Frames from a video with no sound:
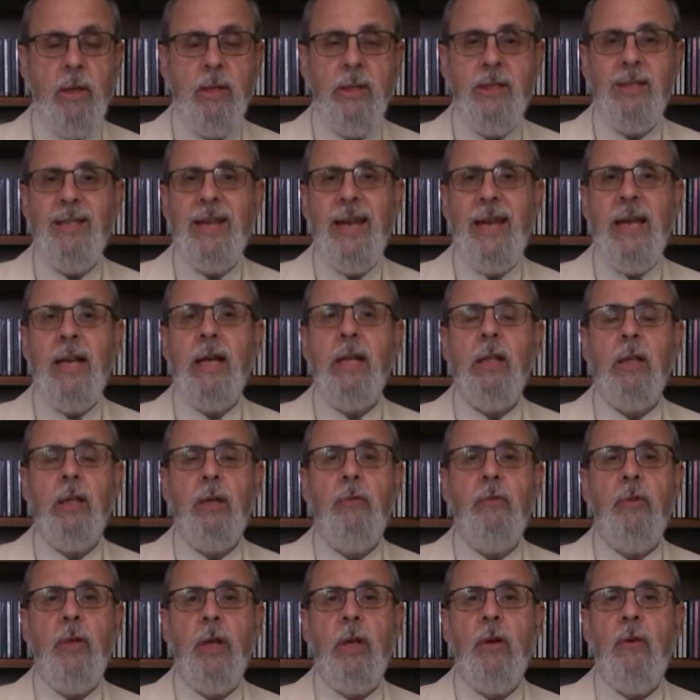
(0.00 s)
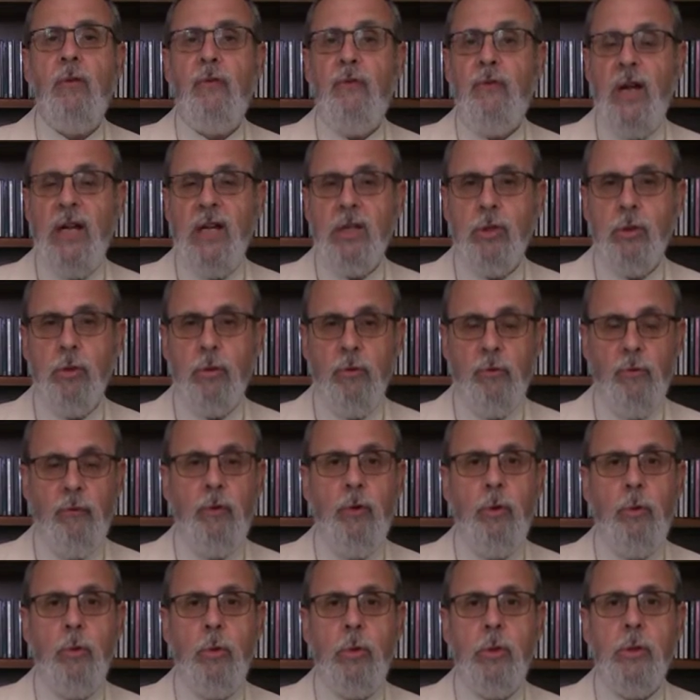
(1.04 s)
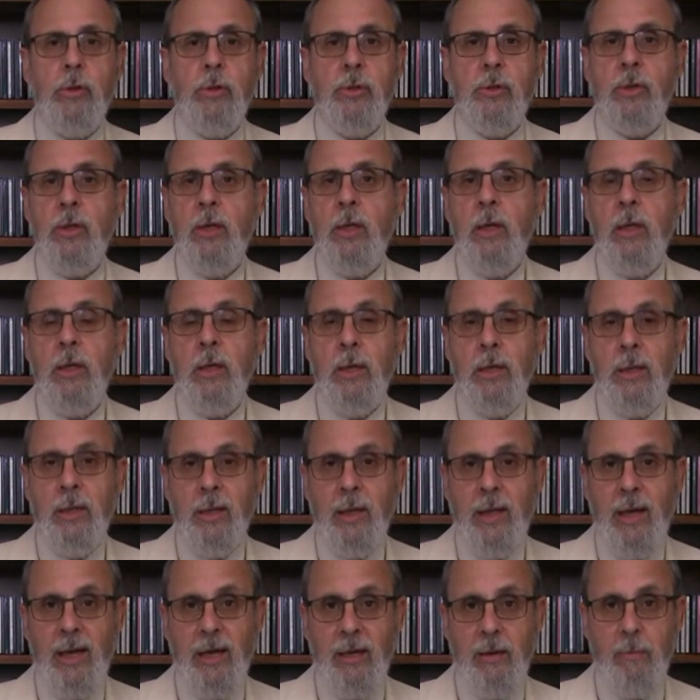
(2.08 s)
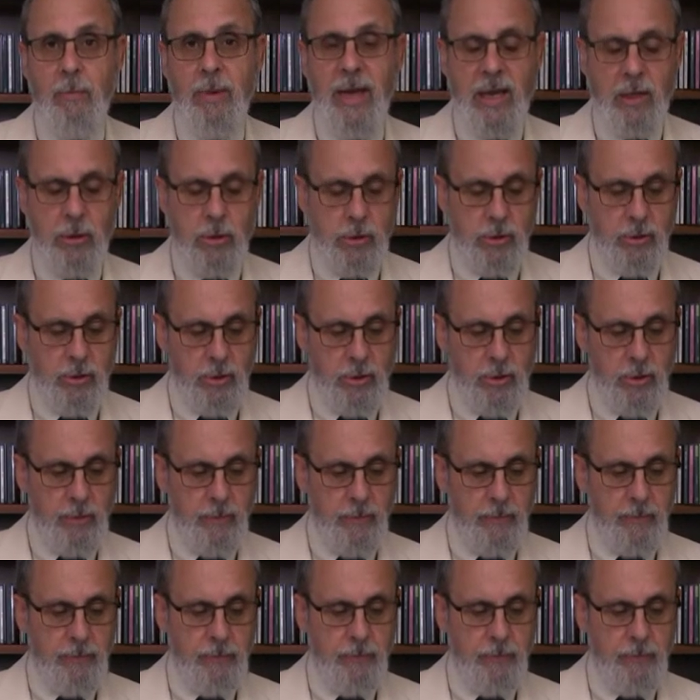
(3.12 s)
sale of their fossil fuels and metals.